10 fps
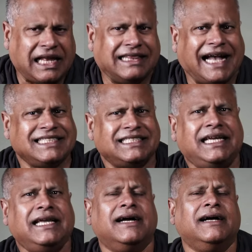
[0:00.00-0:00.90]
That's
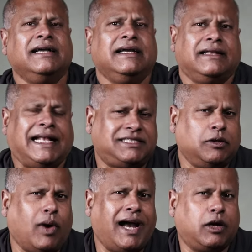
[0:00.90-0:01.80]

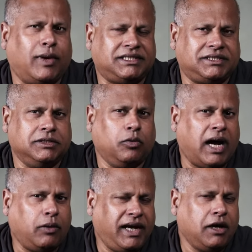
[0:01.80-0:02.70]
the why question,
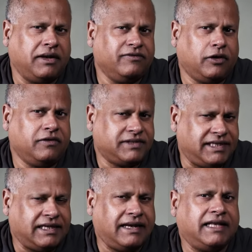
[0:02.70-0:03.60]
why we got involved,
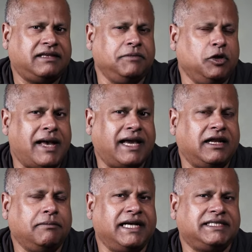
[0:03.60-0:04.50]
Ian Latham, Hugh
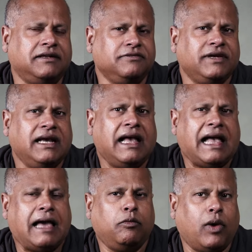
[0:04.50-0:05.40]
Mackin, and myself,
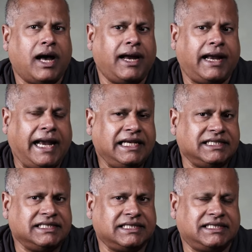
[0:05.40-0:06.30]
and why
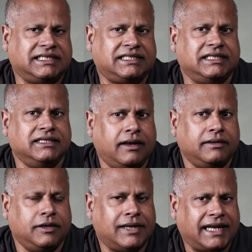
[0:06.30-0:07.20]
ACES assisted
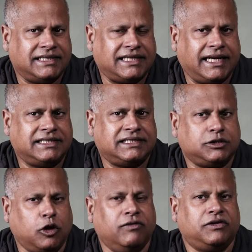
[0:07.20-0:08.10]
the United States
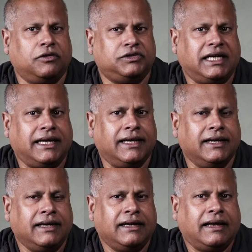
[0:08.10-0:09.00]
to overthrow Chile.
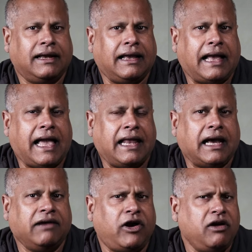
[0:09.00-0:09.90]
And
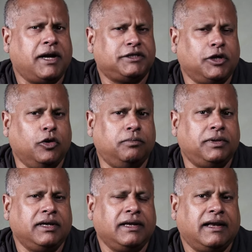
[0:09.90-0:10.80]
I very much hope
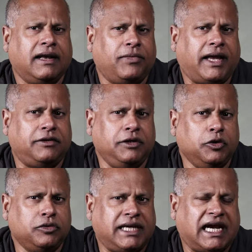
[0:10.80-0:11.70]
that
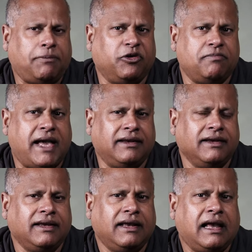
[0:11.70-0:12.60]
you take up this matter.
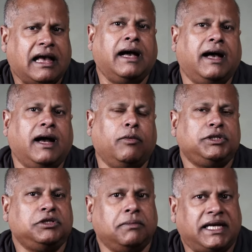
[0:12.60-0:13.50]
I
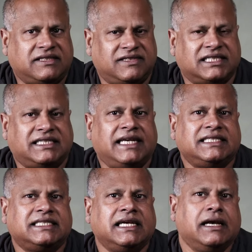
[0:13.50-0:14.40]
wish you the best of success.
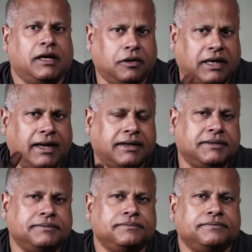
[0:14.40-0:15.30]
Good luck.